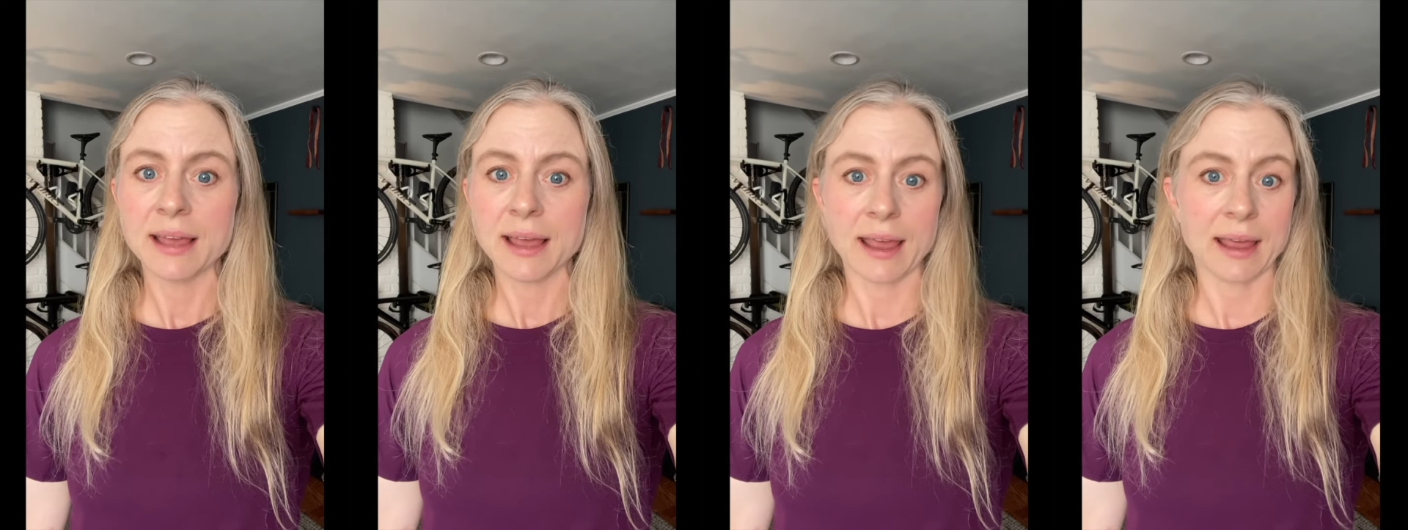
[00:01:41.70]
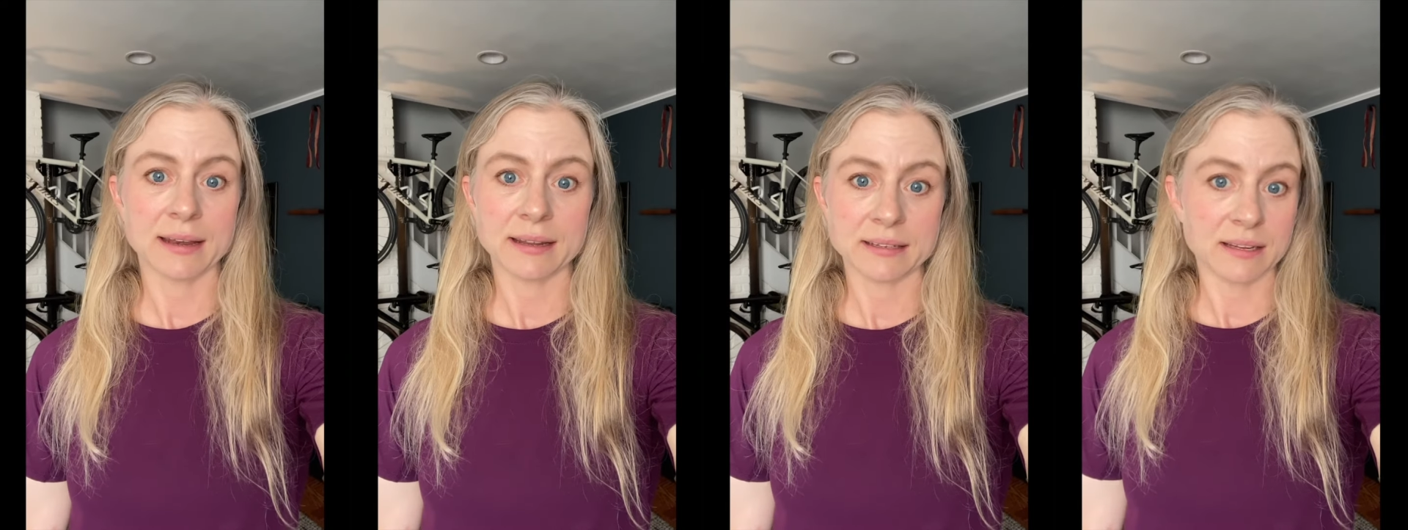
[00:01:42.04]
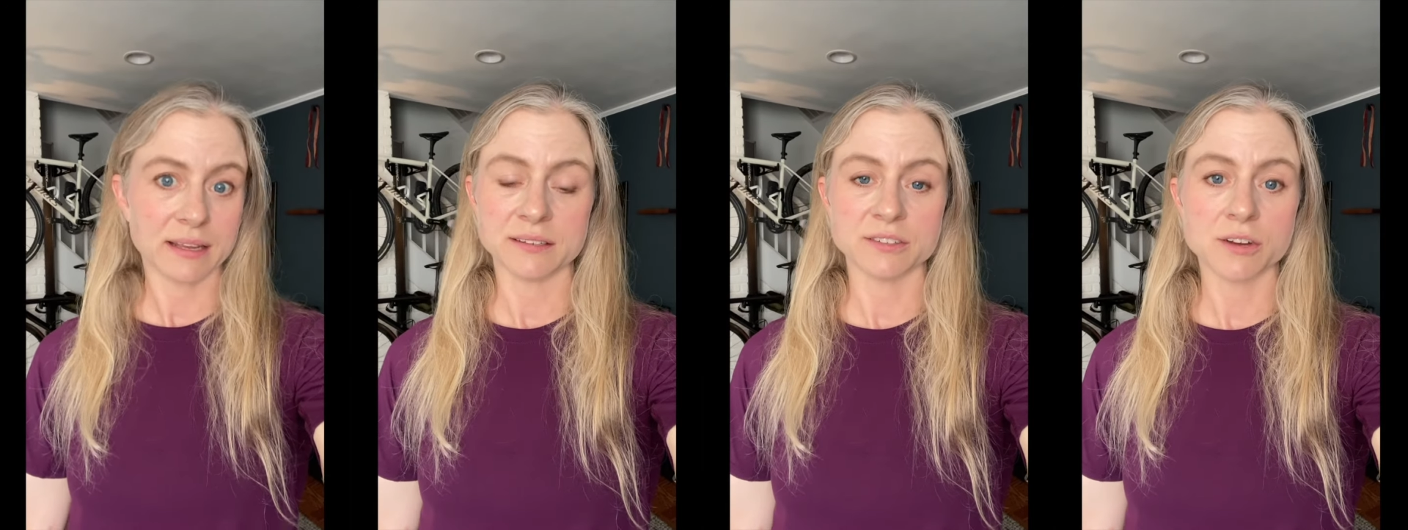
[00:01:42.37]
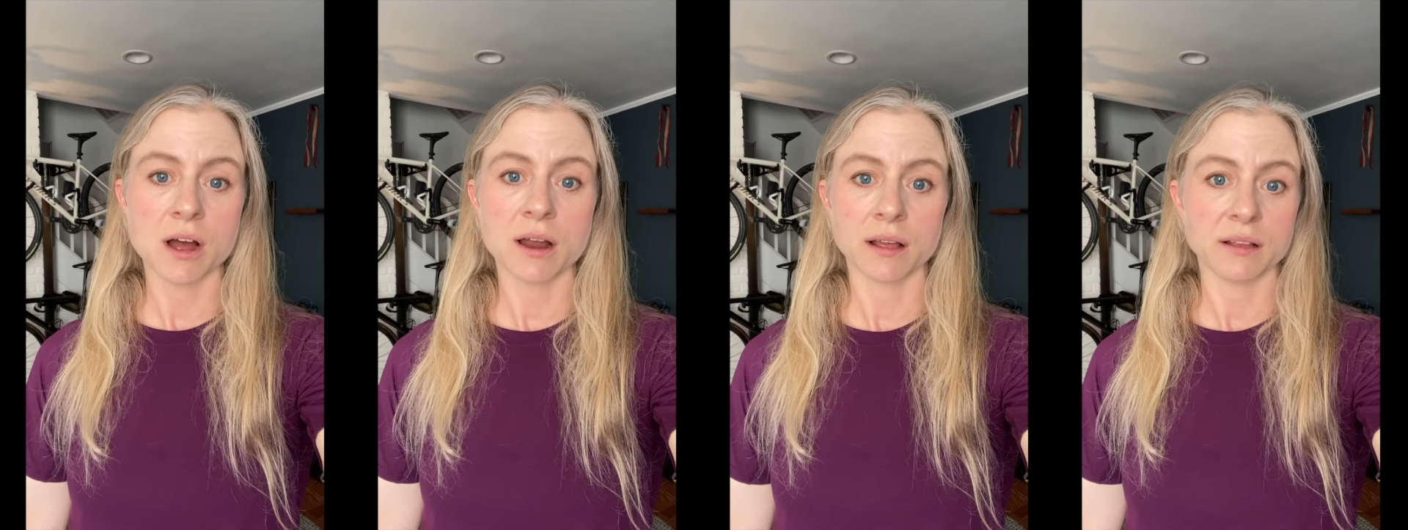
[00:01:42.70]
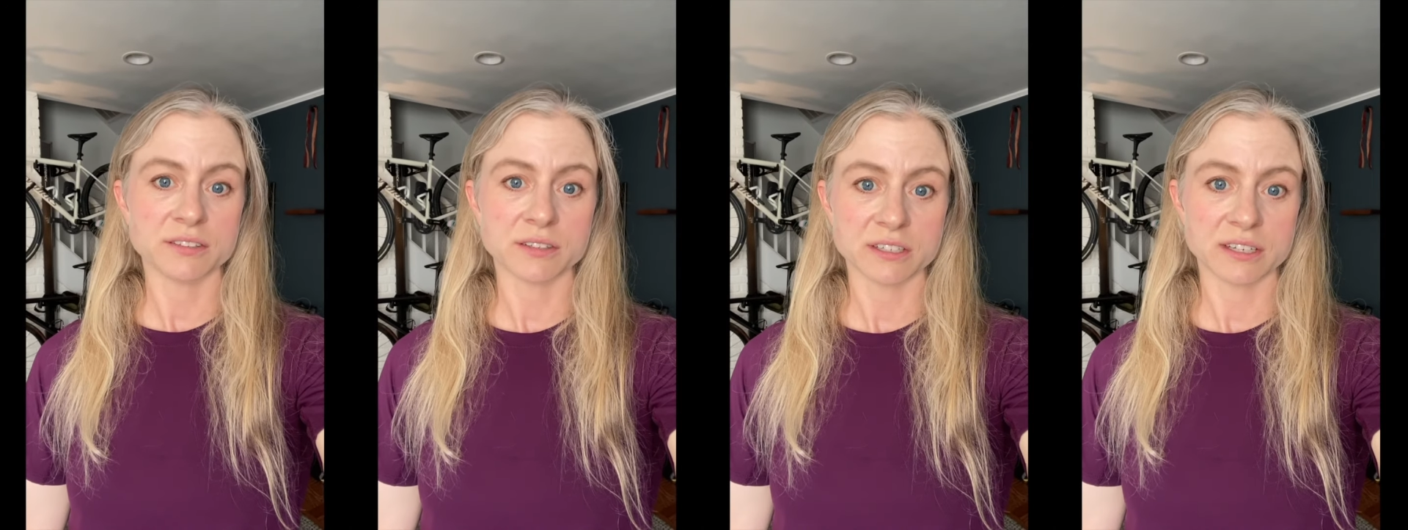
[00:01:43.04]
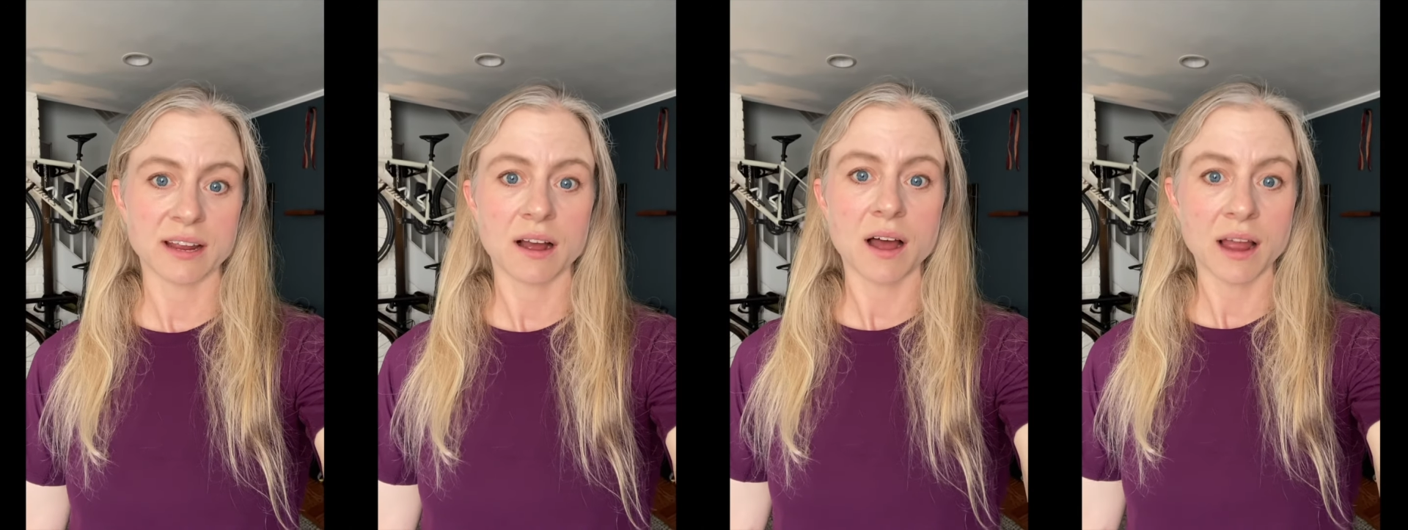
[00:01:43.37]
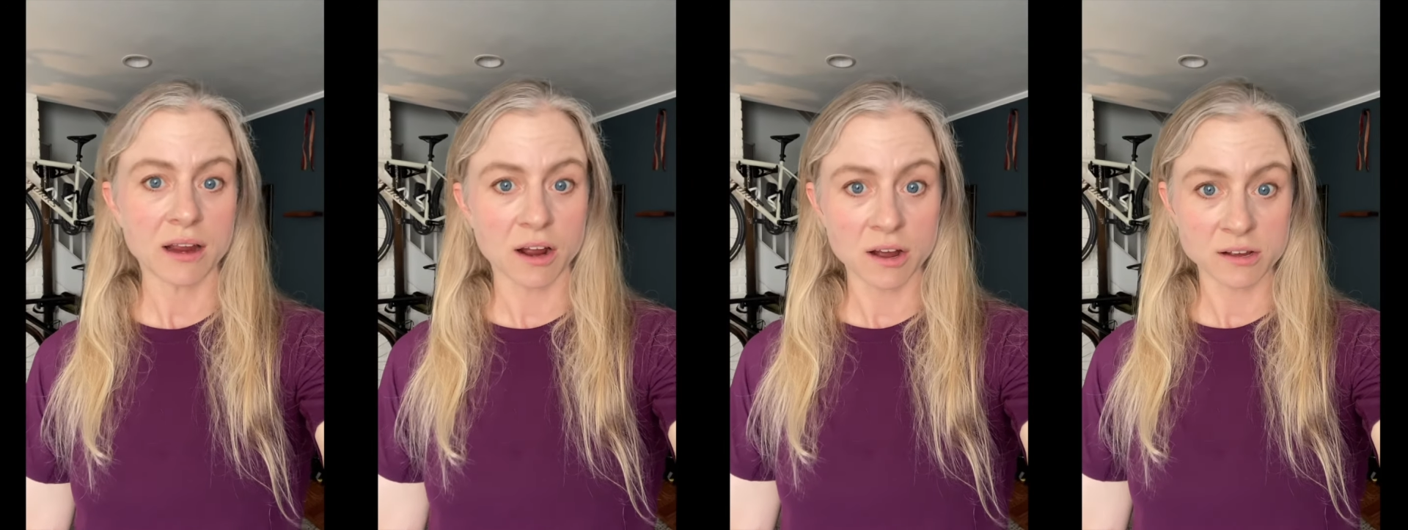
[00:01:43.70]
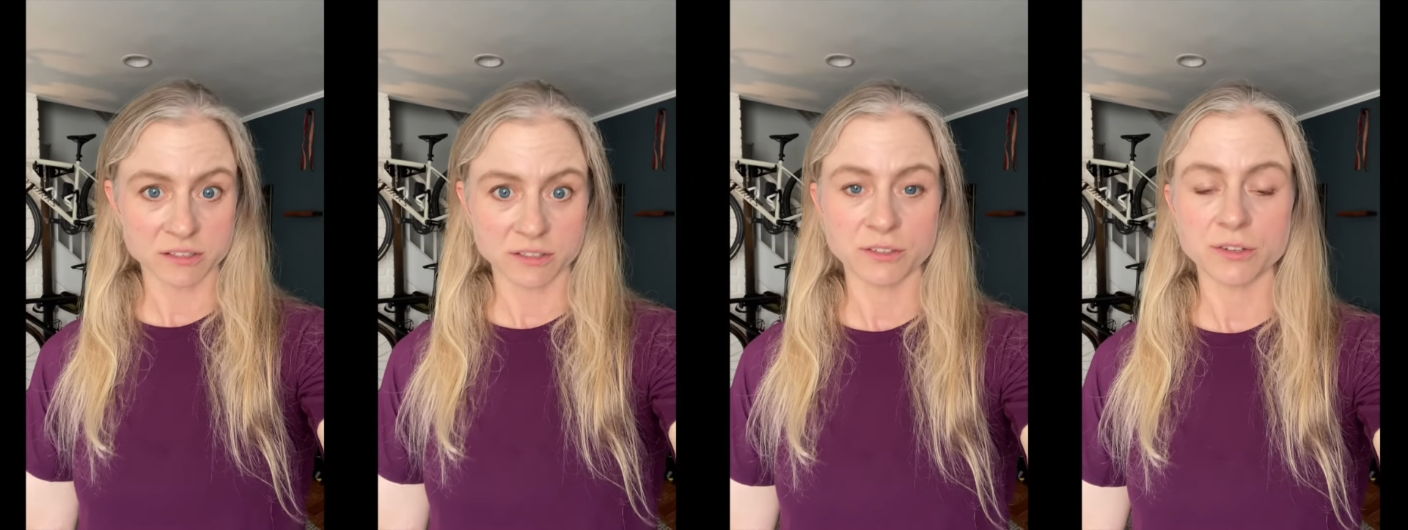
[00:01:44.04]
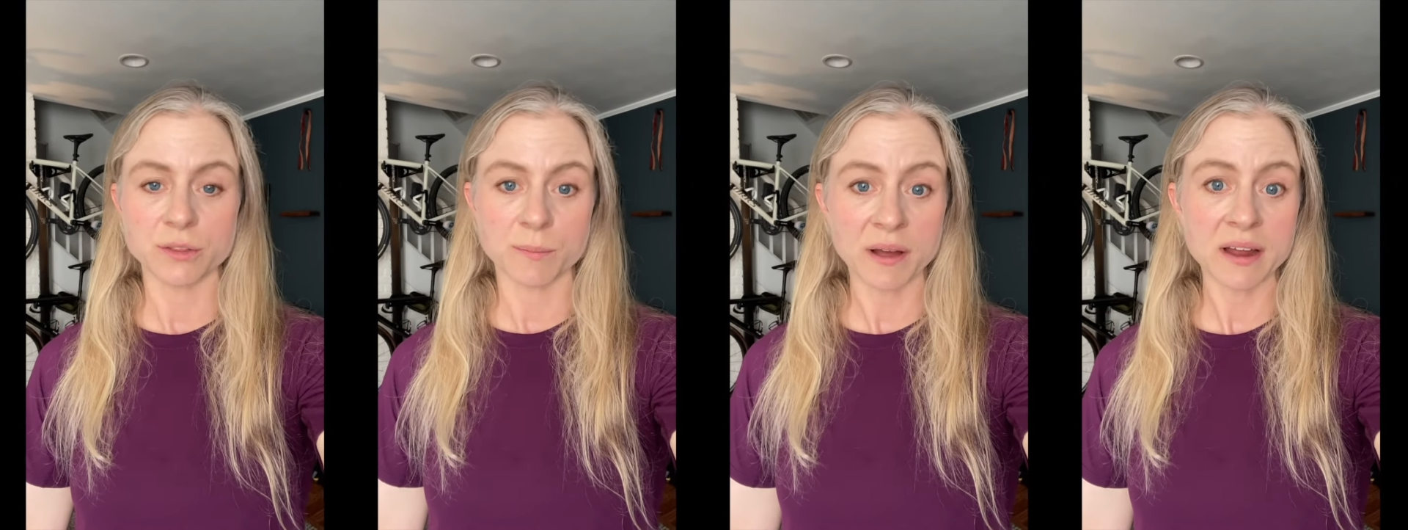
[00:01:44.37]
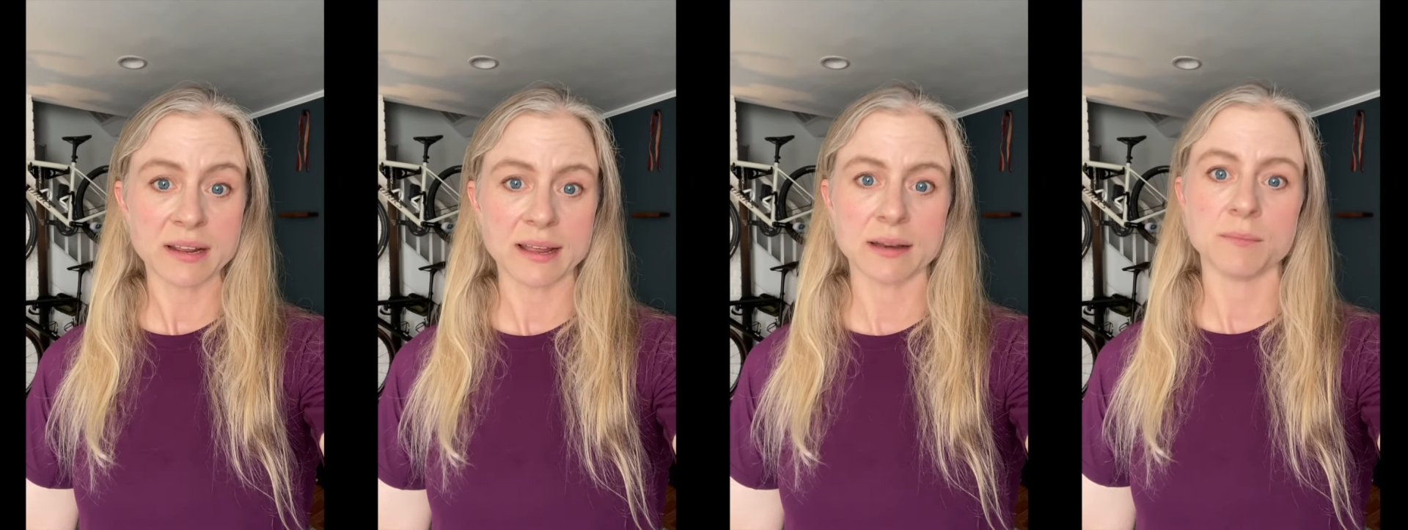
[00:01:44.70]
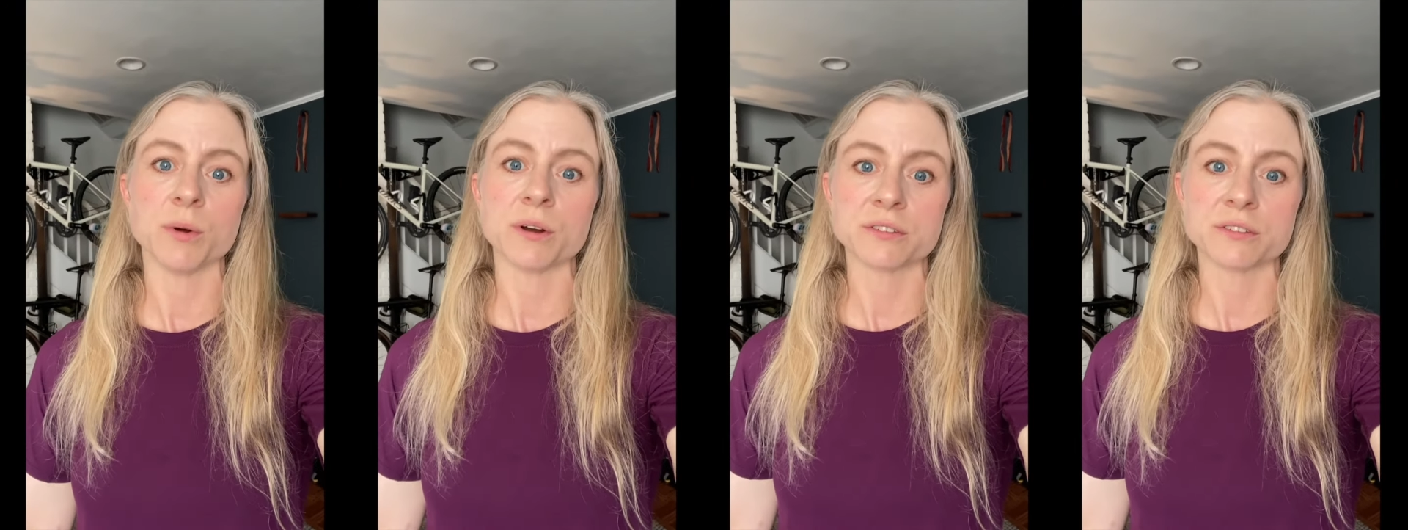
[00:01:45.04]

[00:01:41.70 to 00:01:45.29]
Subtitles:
and it is not such a high cost to the body anymore.